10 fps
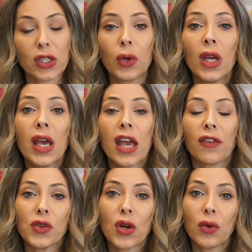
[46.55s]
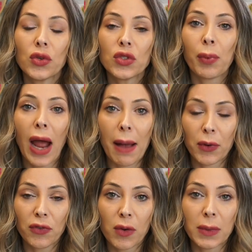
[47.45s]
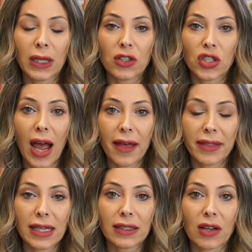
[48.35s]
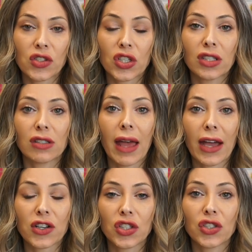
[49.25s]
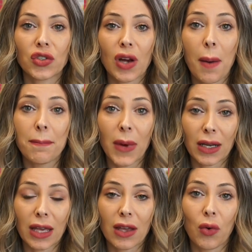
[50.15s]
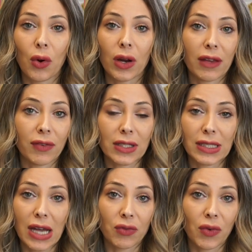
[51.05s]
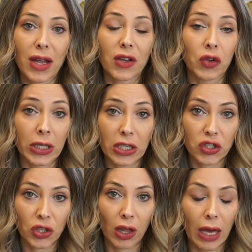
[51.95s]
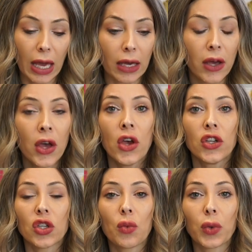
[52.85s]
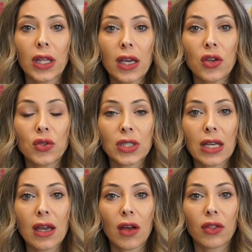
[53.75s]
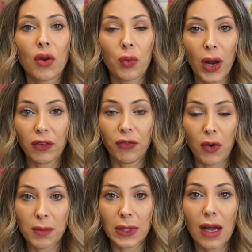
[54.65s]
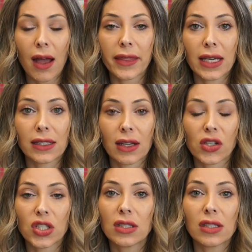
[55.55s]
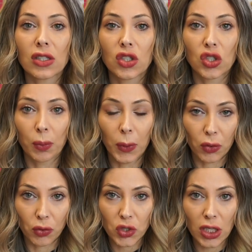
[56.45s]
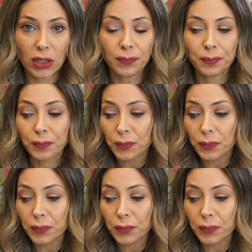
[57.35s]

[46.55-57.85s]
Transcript: So if you don't use proper formulation on the extensions, they'll actually turn out muddy or even downright greenish looking. So really using the right formula on the extensions is super crucial.